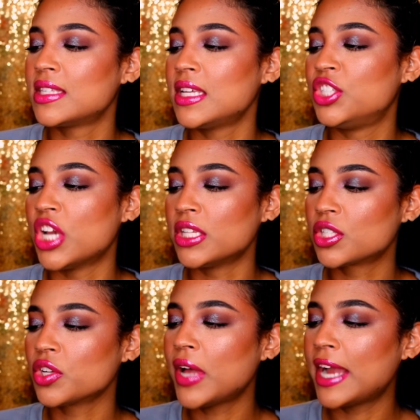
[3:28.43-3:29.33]
is a
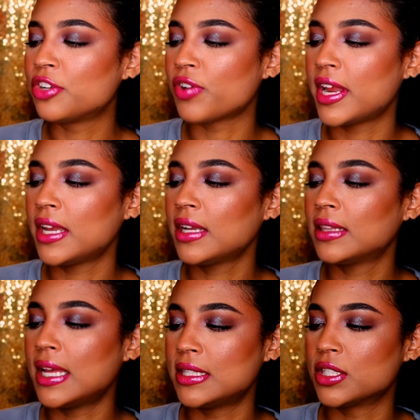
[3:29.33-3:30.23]
gentle hydrating
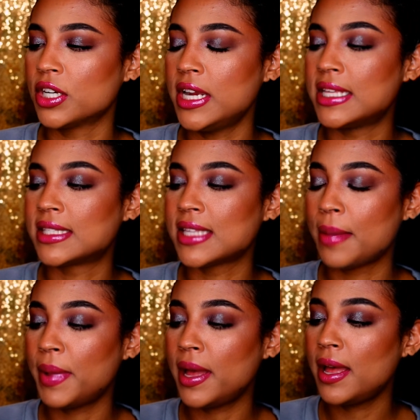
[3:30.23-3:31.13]
cleanser. It's
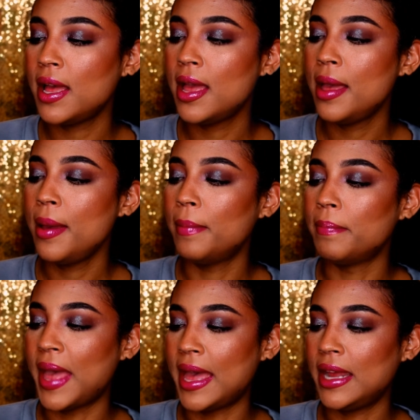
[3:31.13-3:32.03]

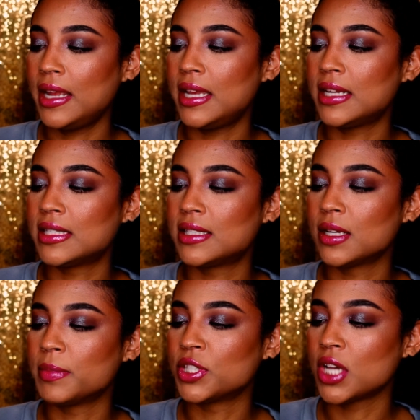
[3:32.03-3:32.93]
SebaMed. It is
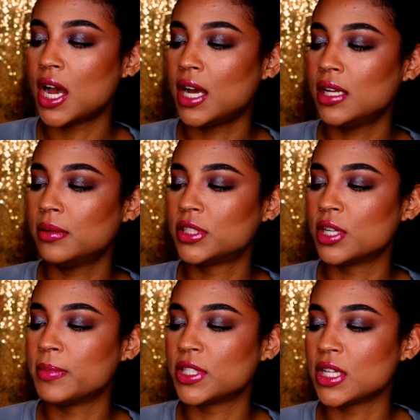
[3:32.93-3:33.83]

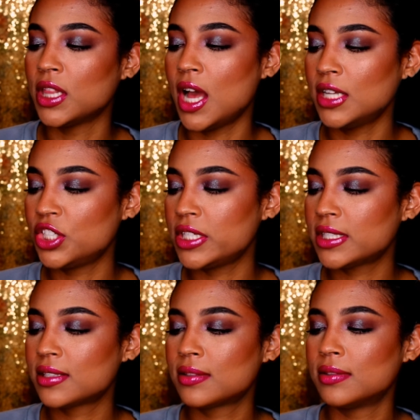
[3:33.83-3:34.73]

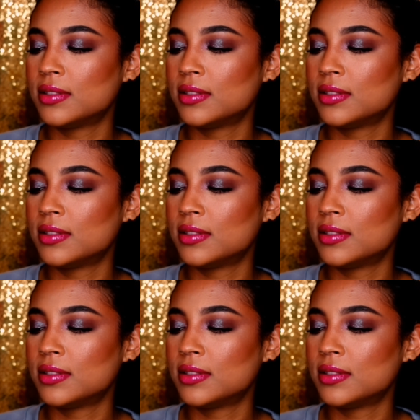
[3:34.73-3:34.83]
dermatologist